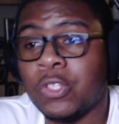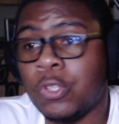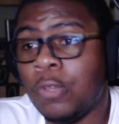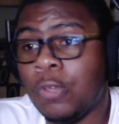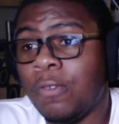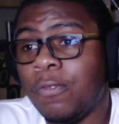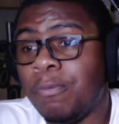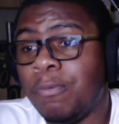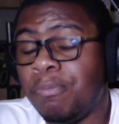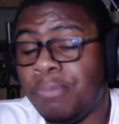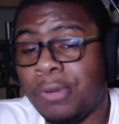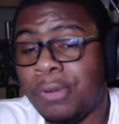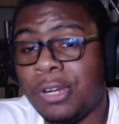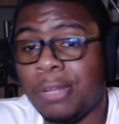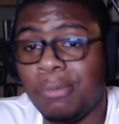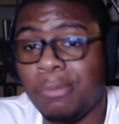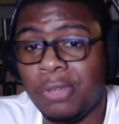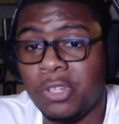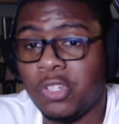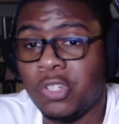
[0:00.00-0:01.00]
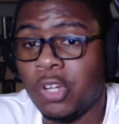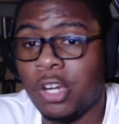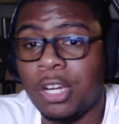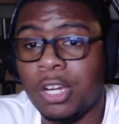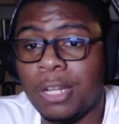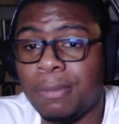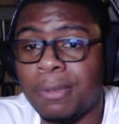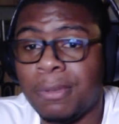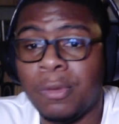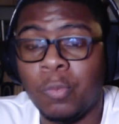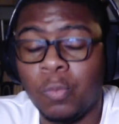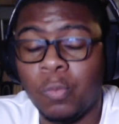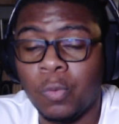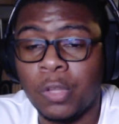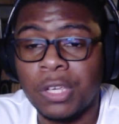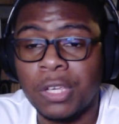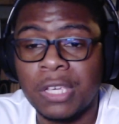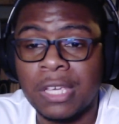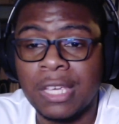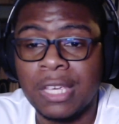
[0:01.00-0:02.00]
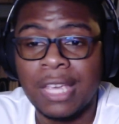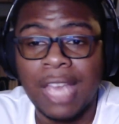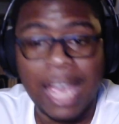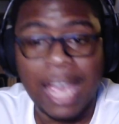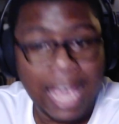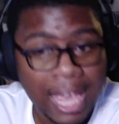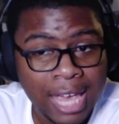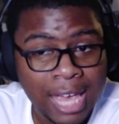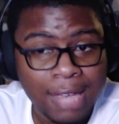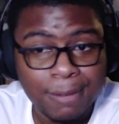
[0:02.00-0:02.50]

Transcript: you've pretty much already been looking at